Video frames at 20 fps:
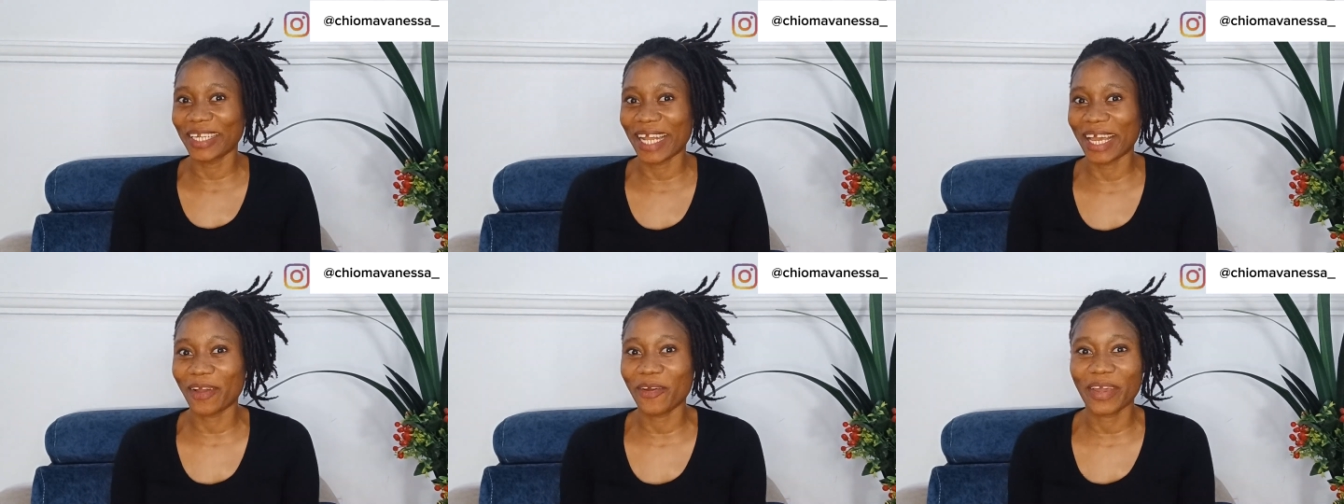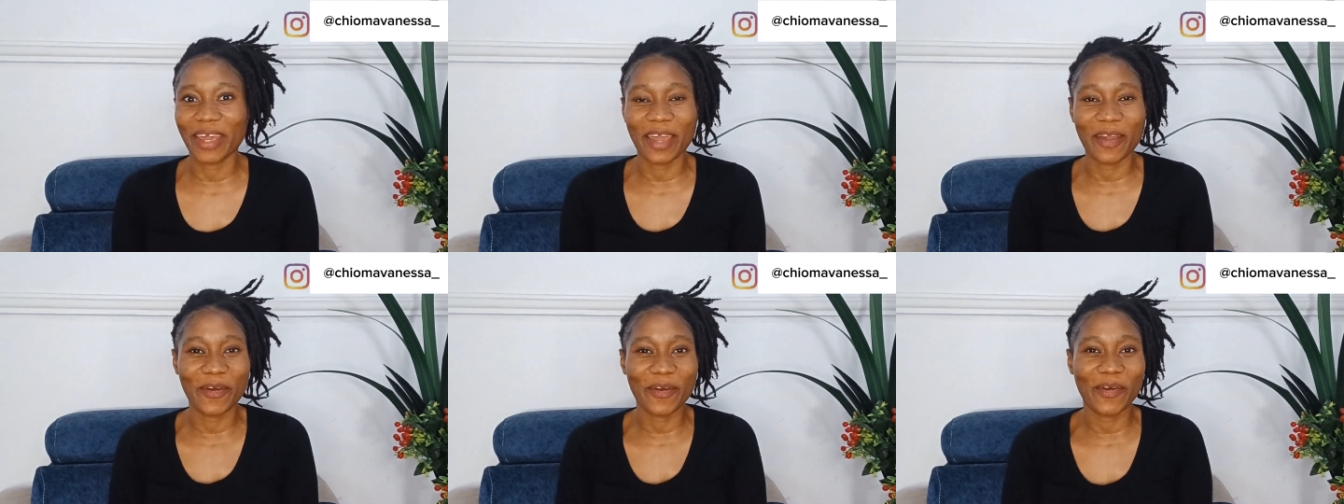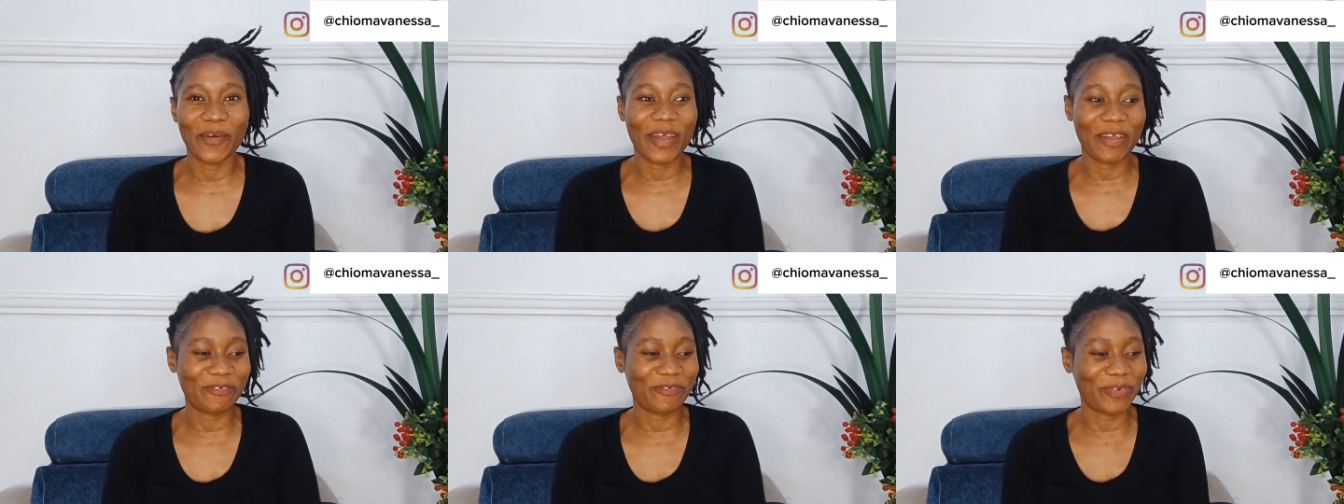Like, okay,
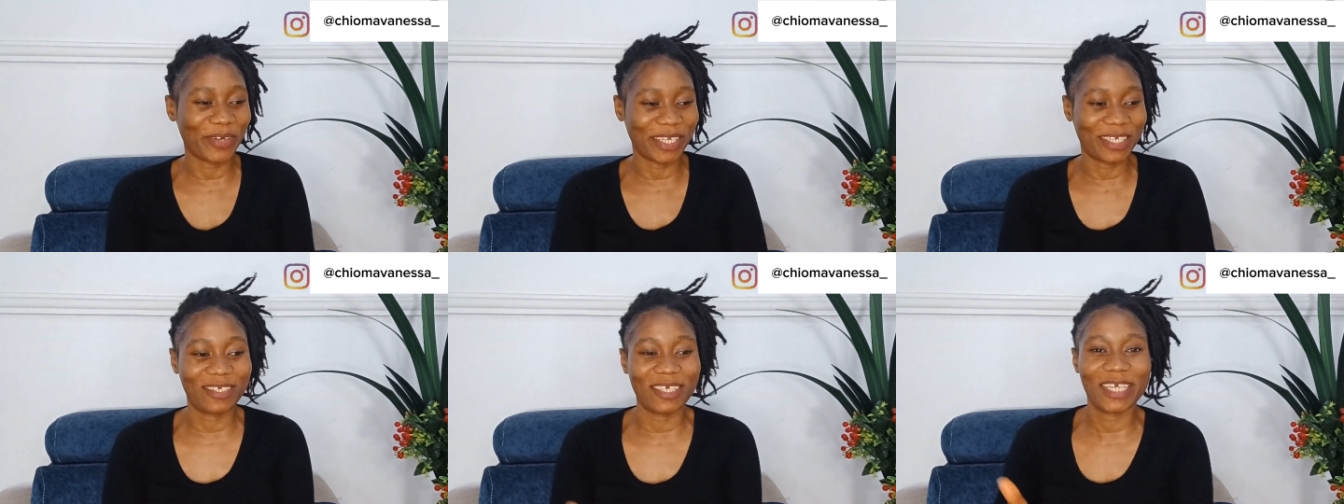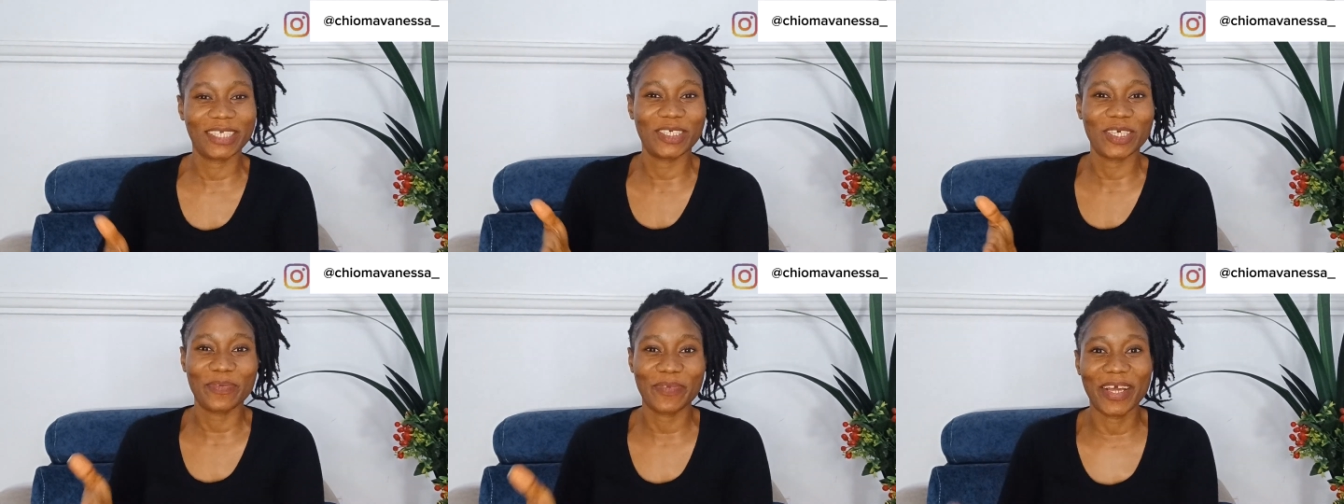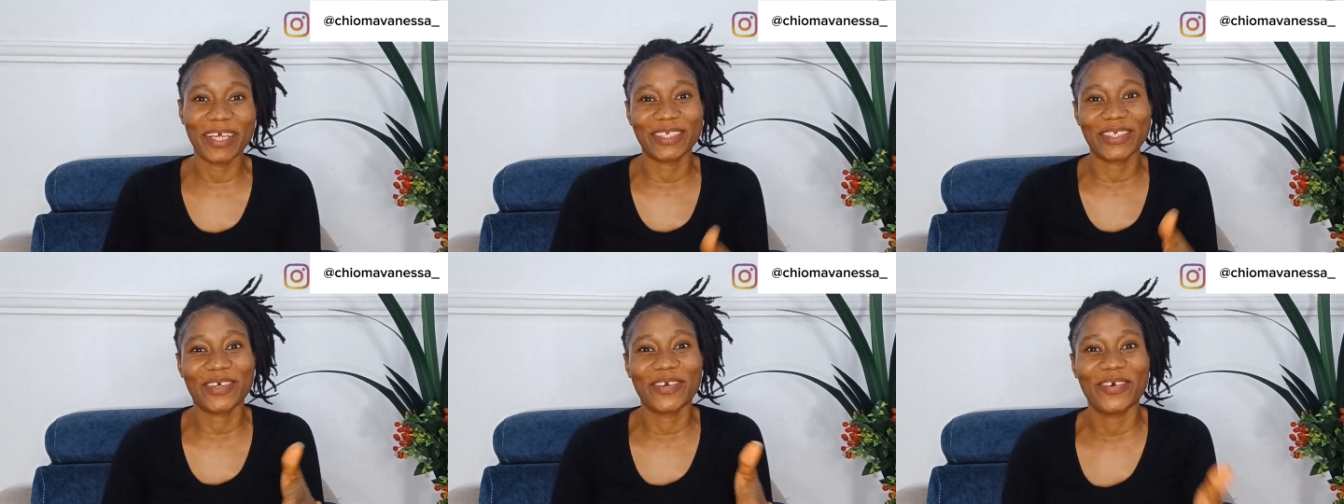well, everybody dress up,
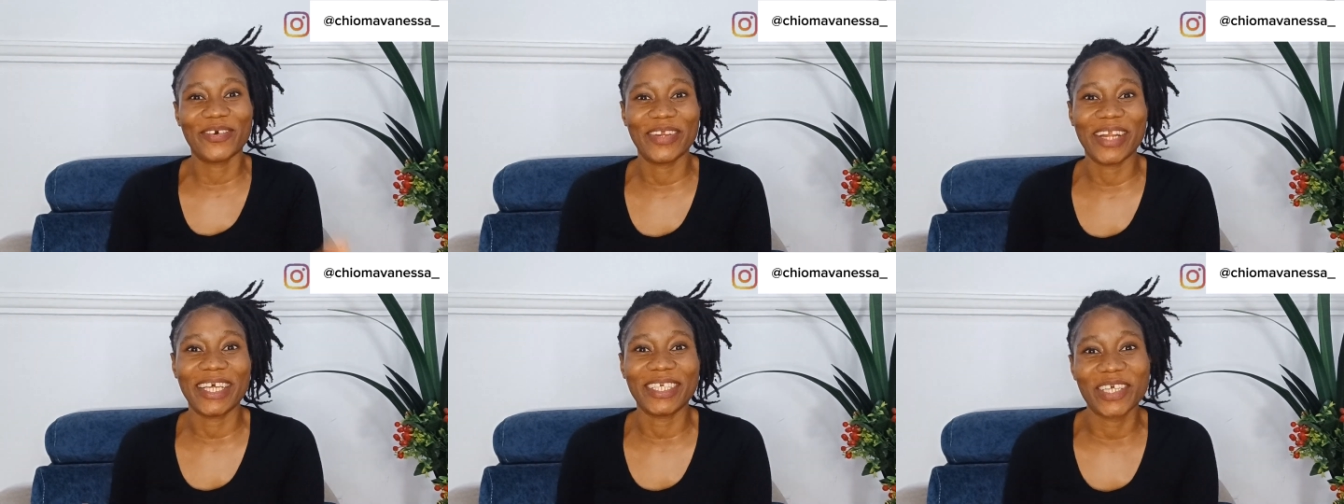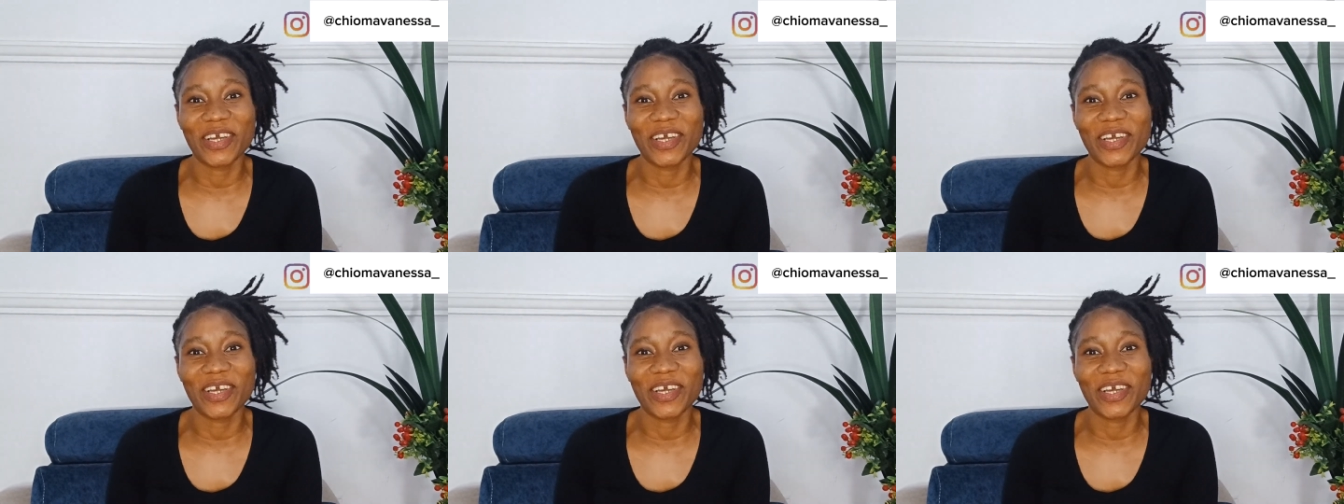let's go